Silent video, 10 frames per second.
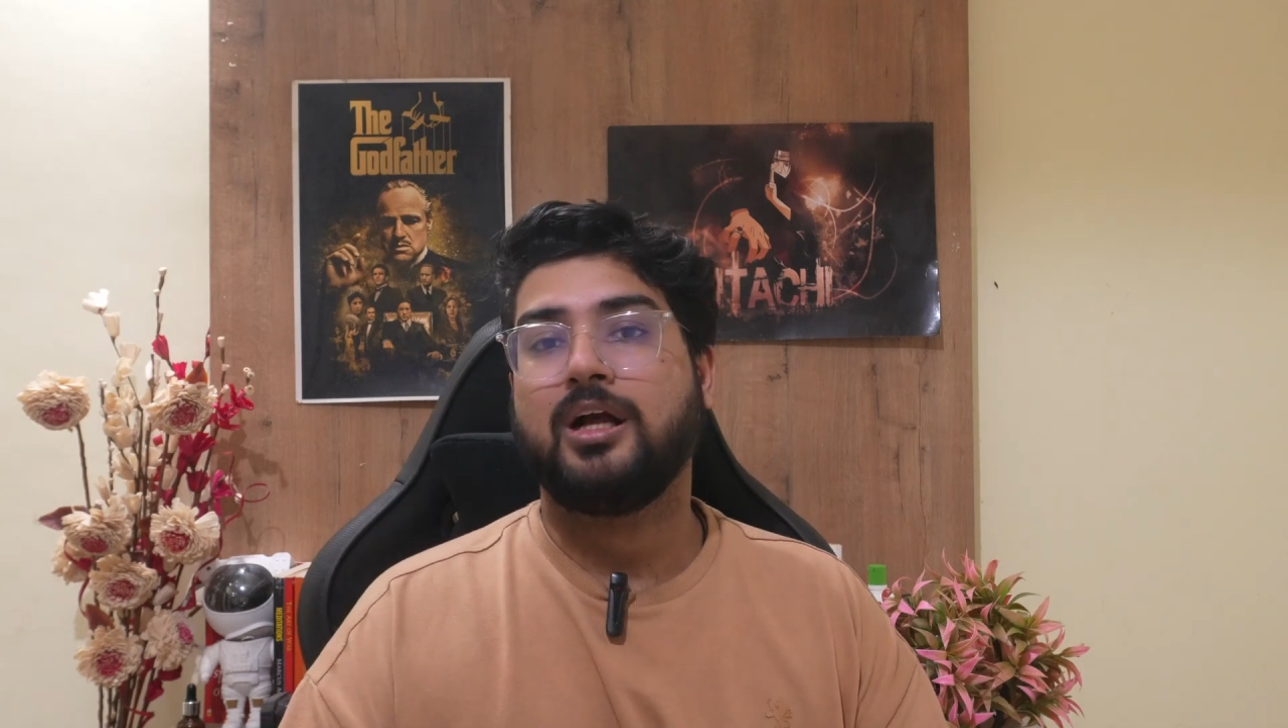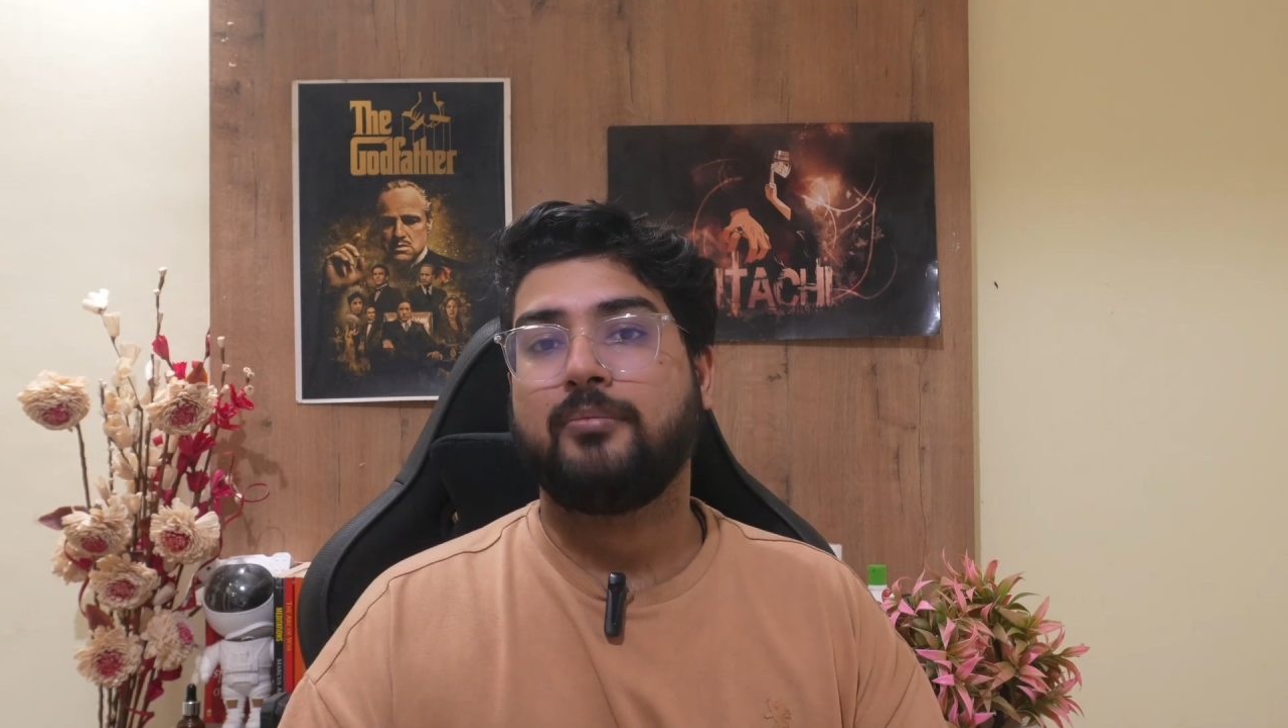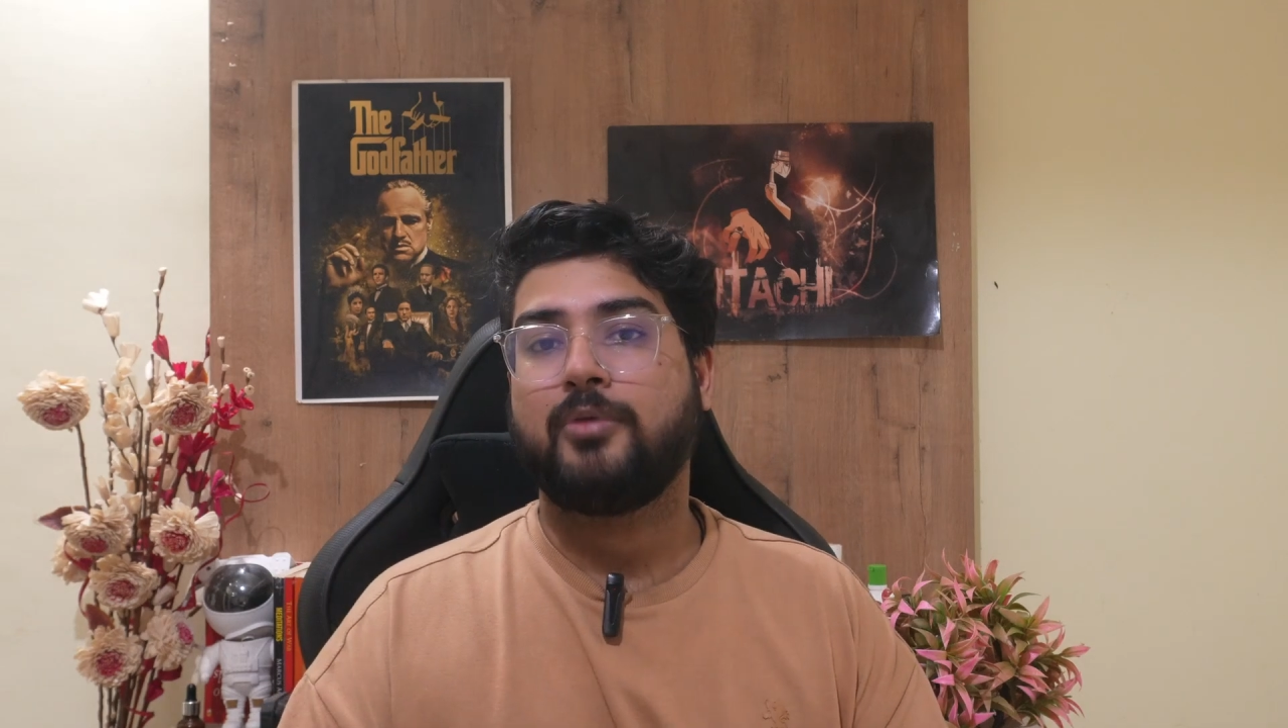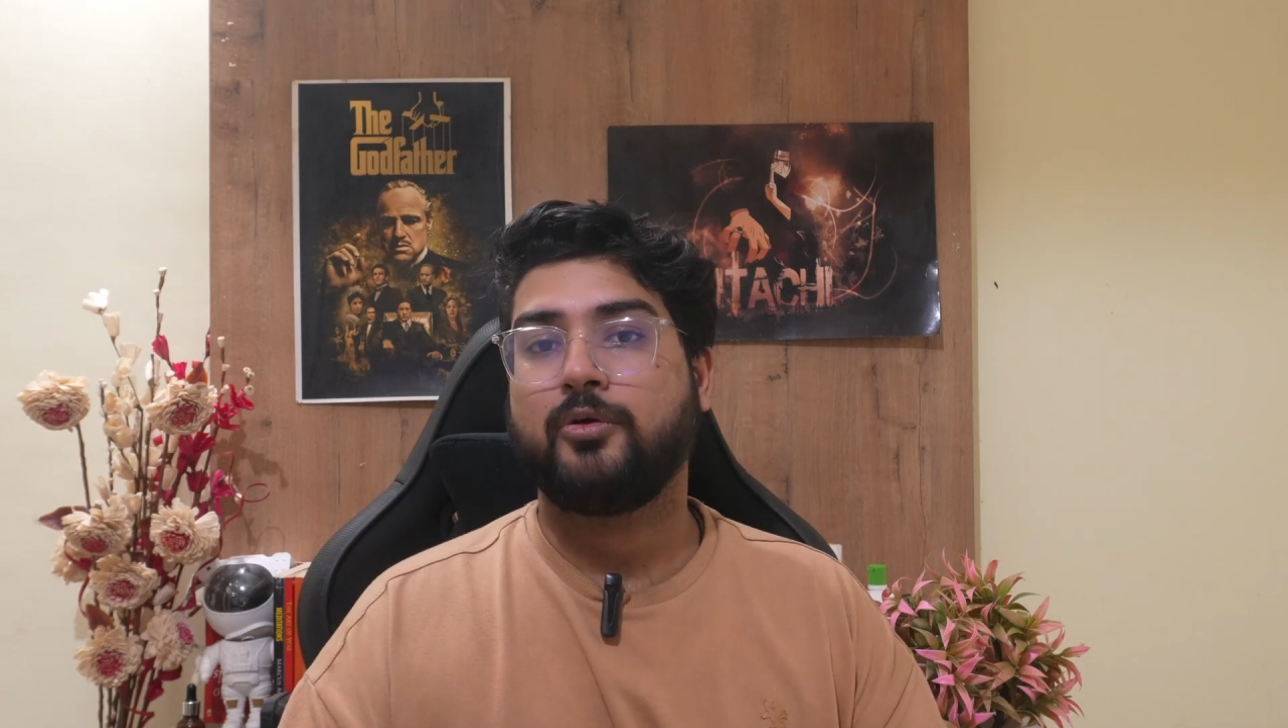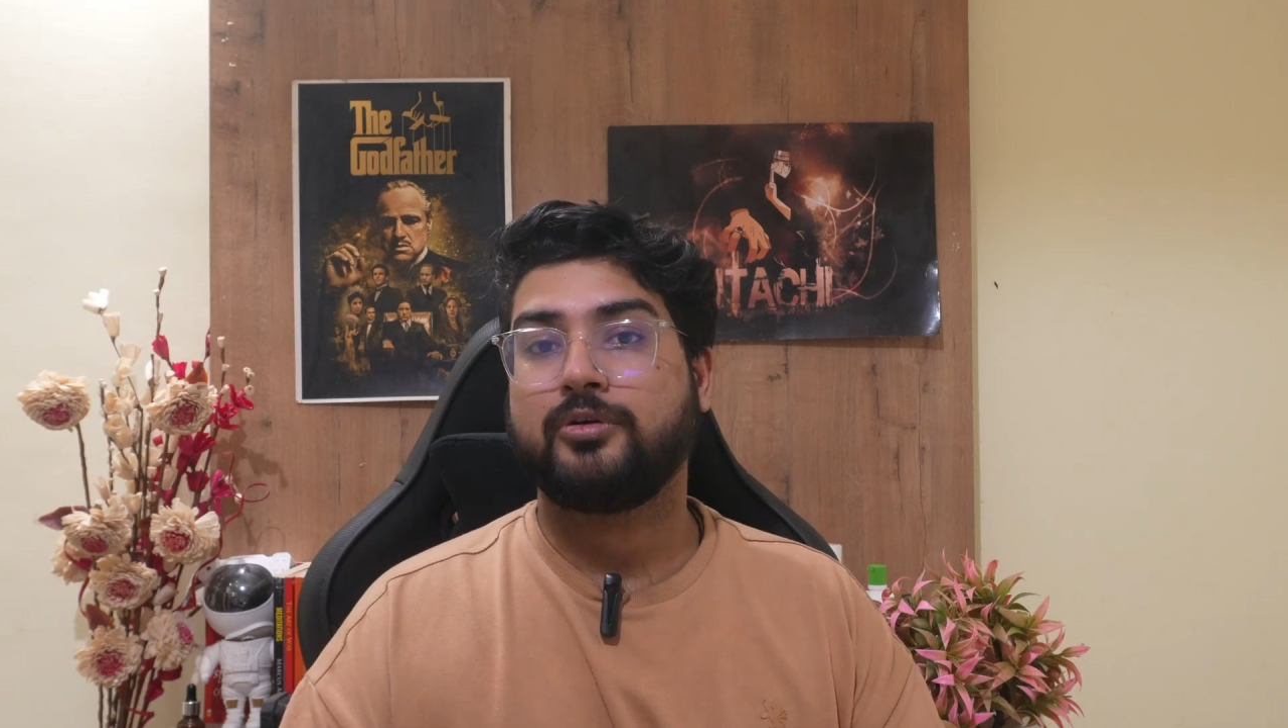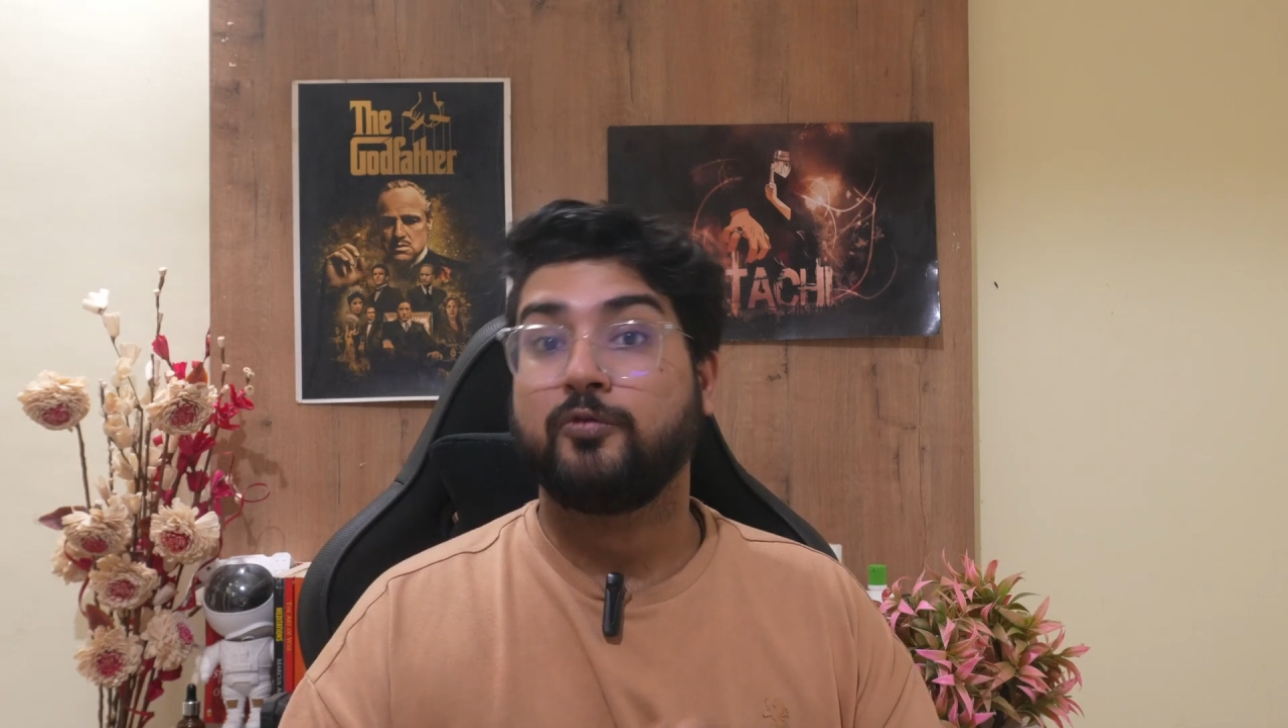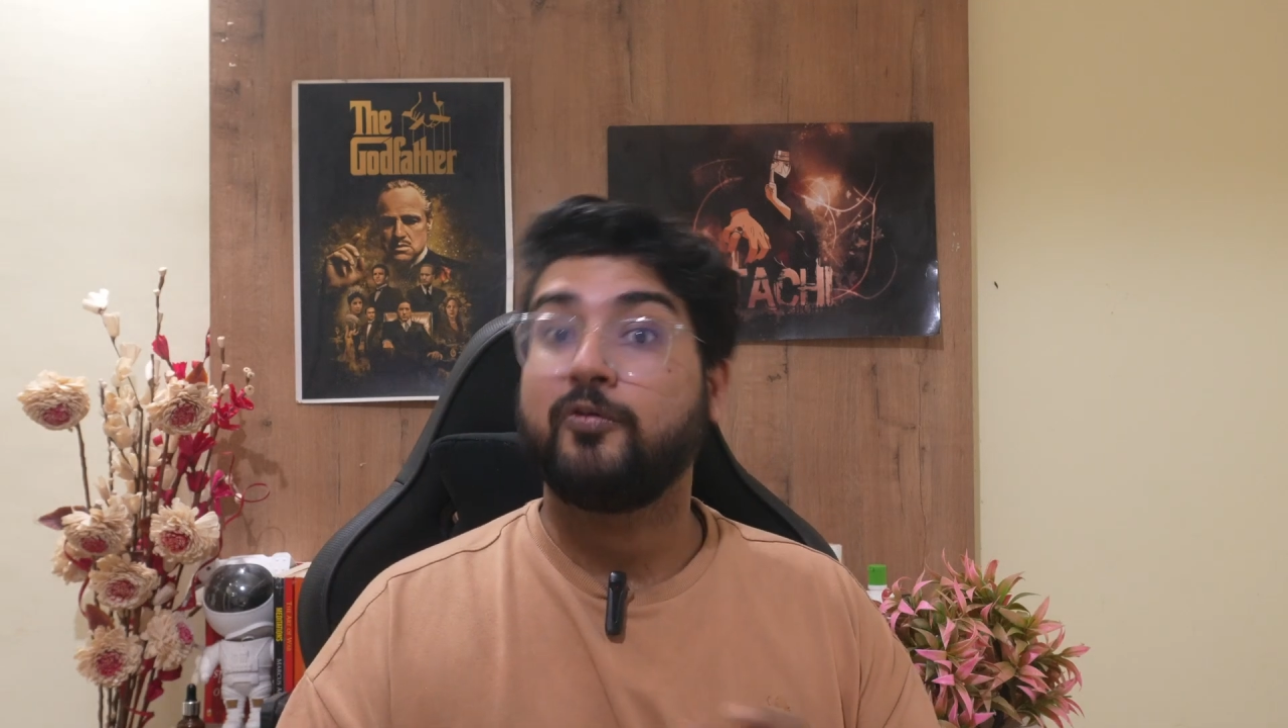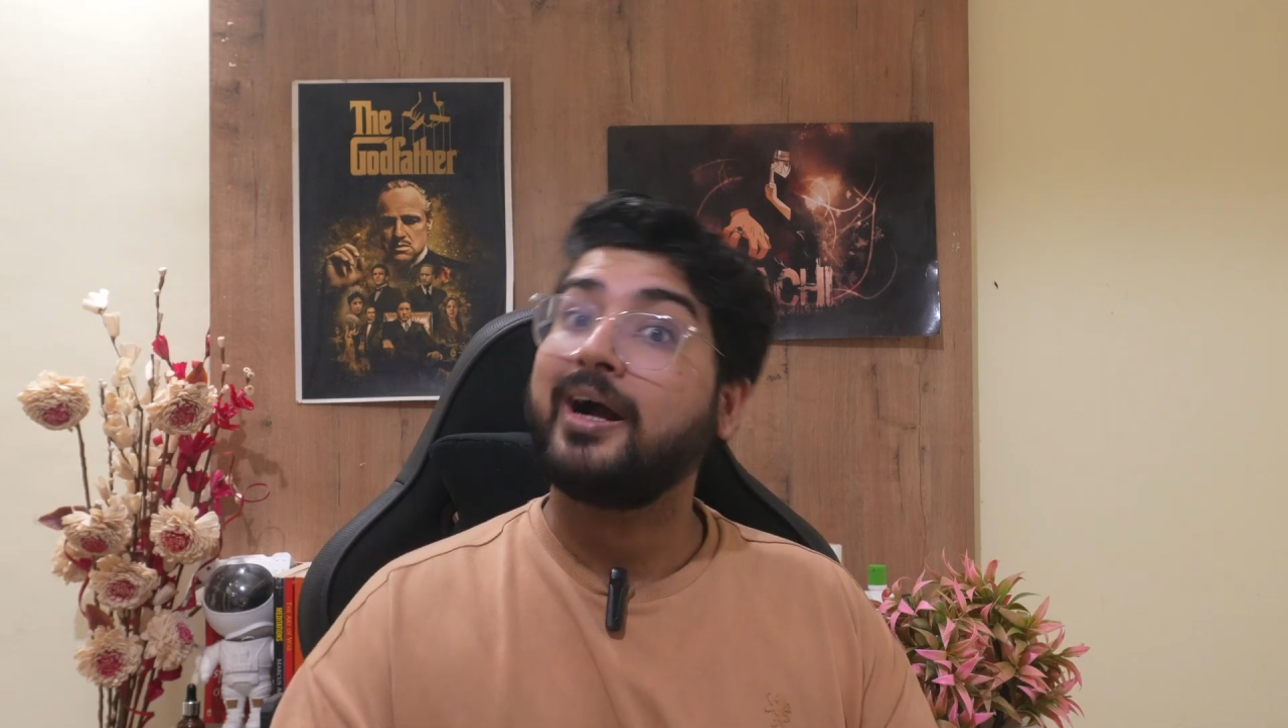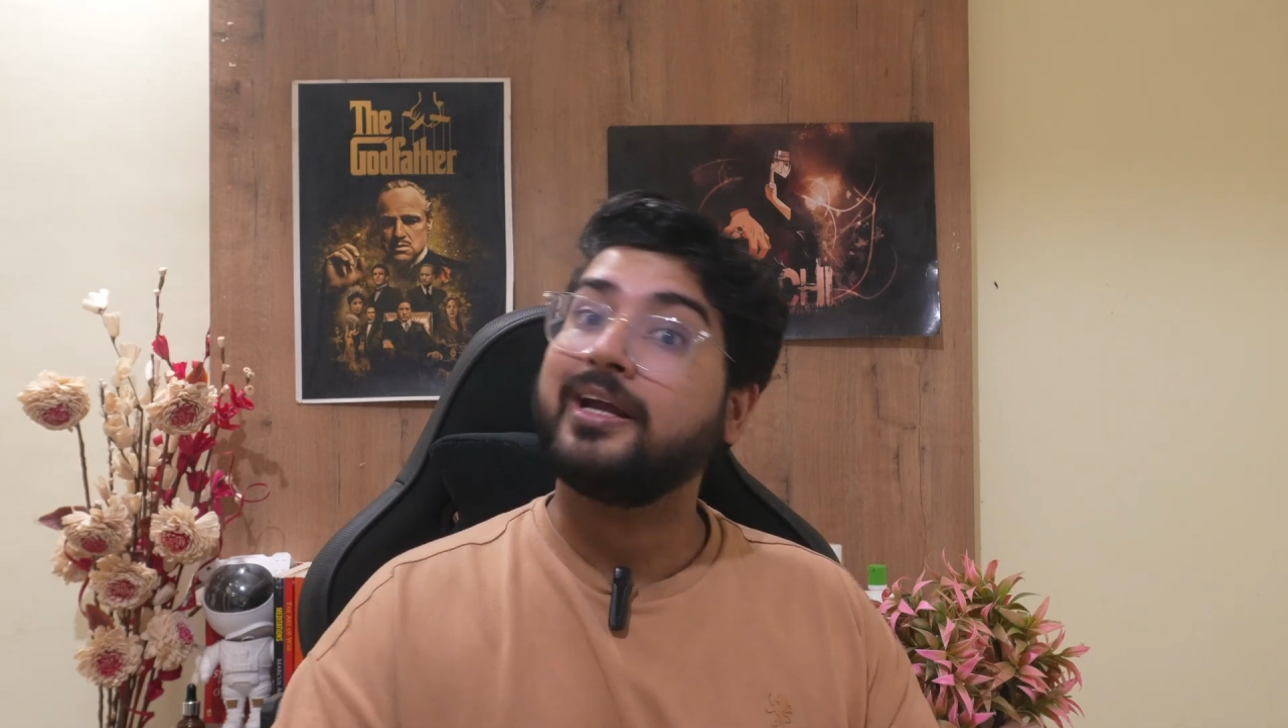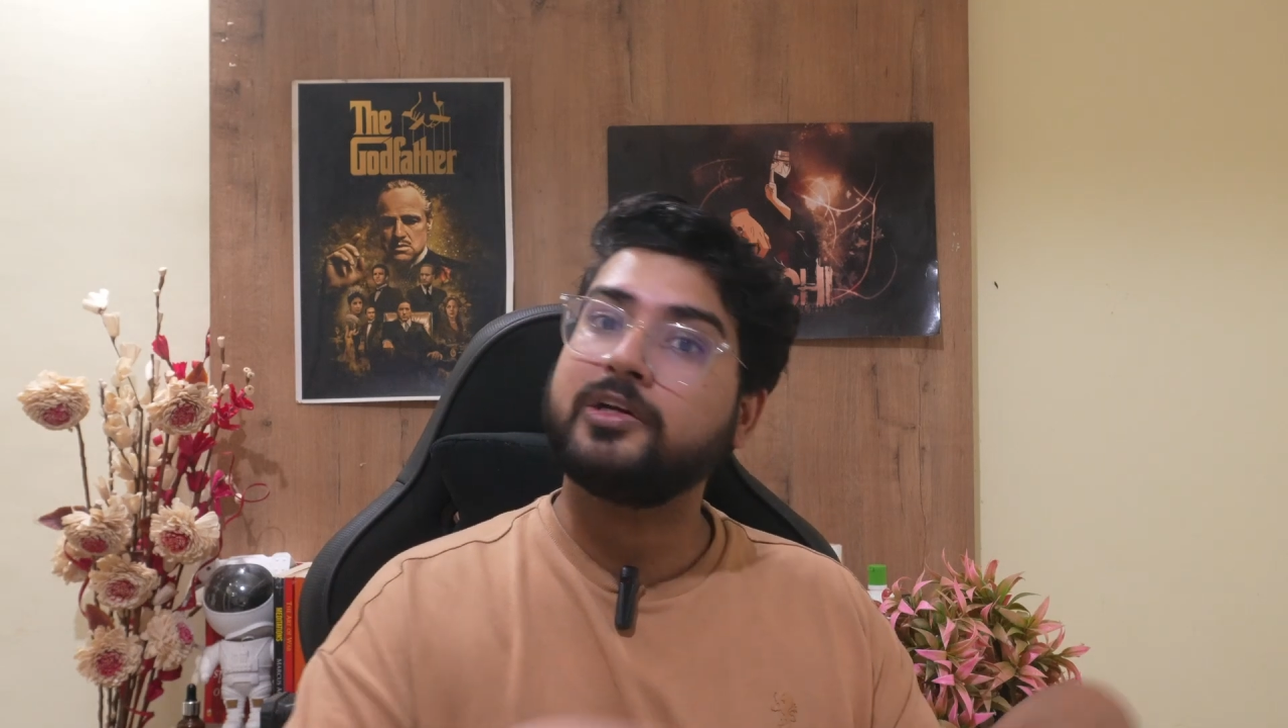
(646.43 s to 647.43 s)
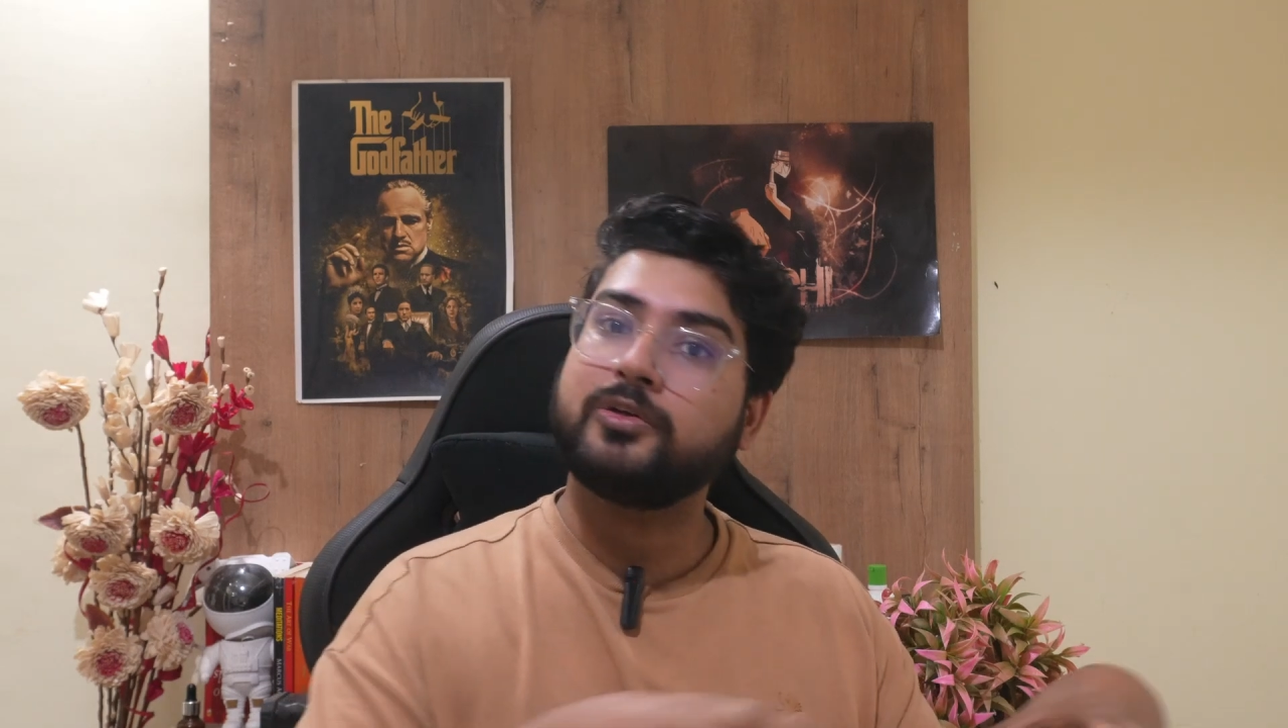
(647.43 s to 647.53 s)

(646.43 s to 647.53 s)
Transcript: about why you're